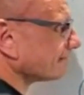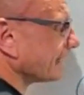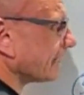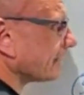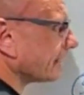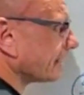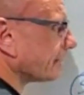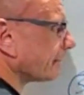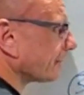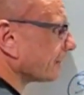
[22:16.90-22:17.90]
yeah, a
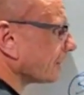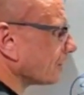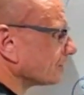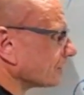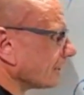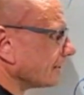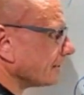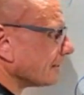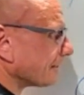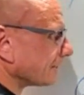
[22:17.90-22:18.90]
little bit on the low side.
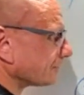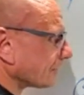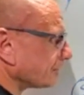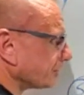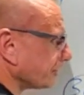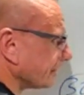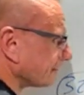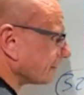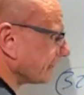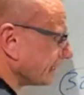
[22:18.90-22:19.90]
That's what I'm shooting
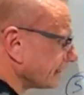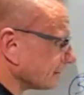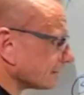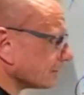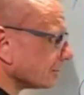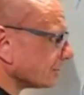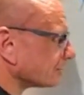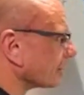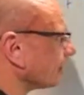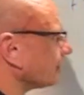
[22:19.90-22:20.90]
for here.
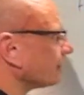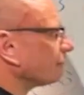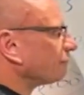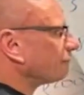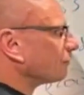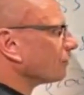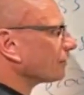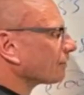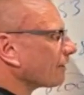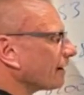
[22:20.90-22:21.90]
So 4
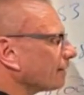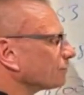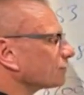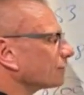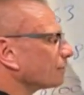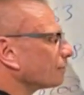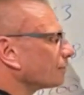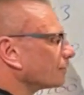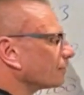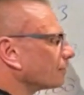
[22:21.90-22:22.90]
grams
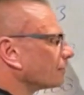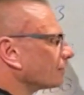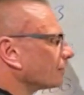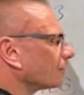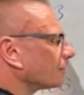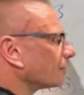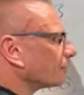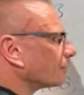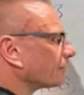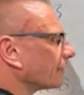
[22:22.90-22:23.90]

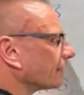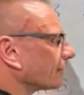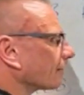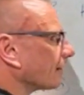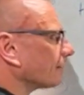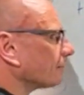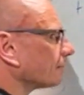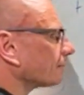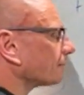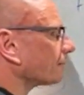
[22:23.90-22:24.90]
per kilogram
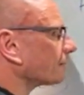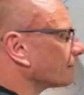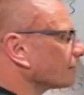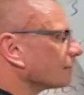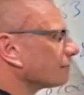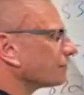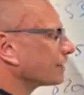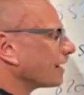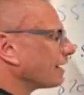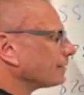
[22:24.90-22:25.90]
for
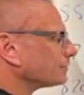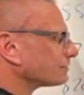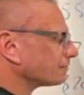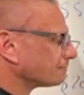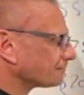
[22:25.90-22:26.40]
carbs.